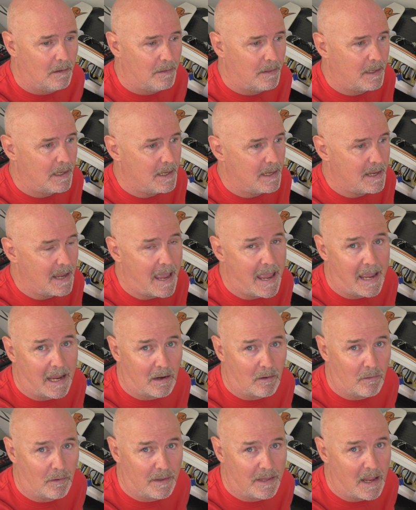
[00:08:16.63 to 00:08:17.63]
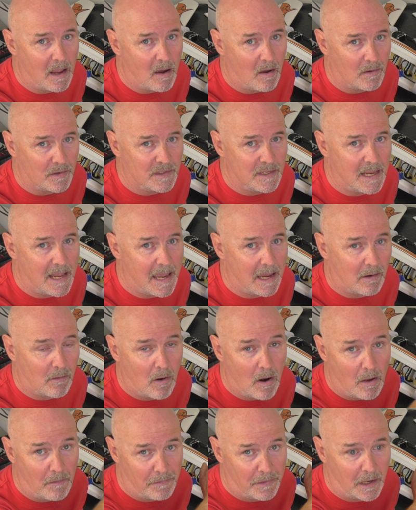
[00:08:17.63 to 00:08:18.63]
the RC
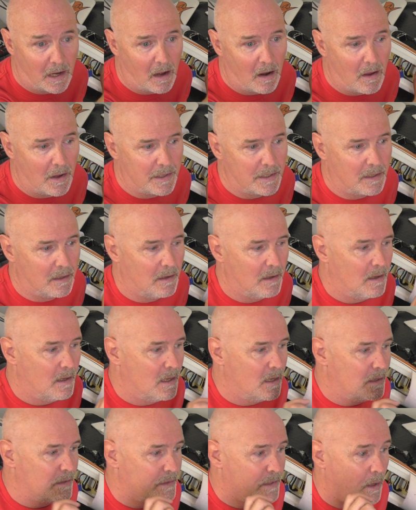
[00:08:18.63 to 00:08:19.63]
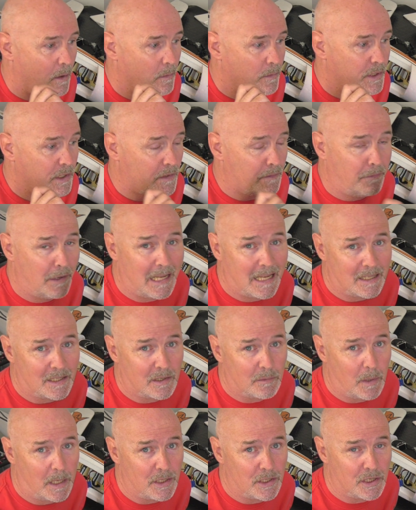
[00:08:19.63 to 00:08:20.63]
aircraft, the glider. So just flick a
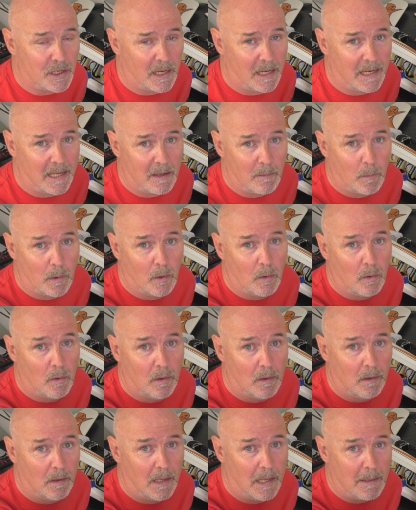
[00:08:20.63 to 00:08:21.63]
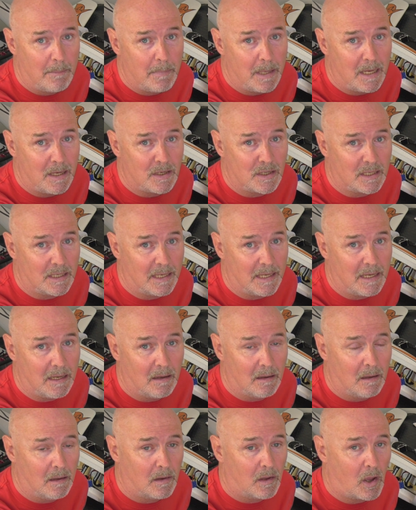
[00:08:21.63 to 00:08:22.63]
switch and it will
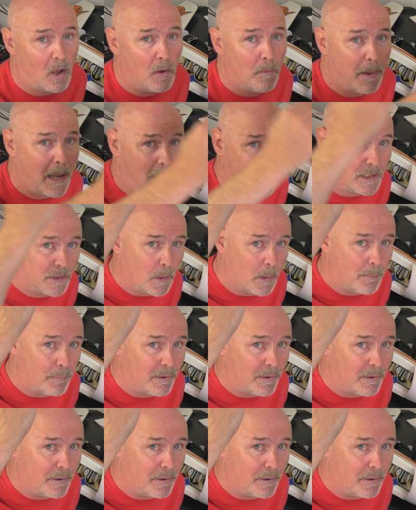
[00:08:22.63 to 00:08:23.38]
immediately go back to a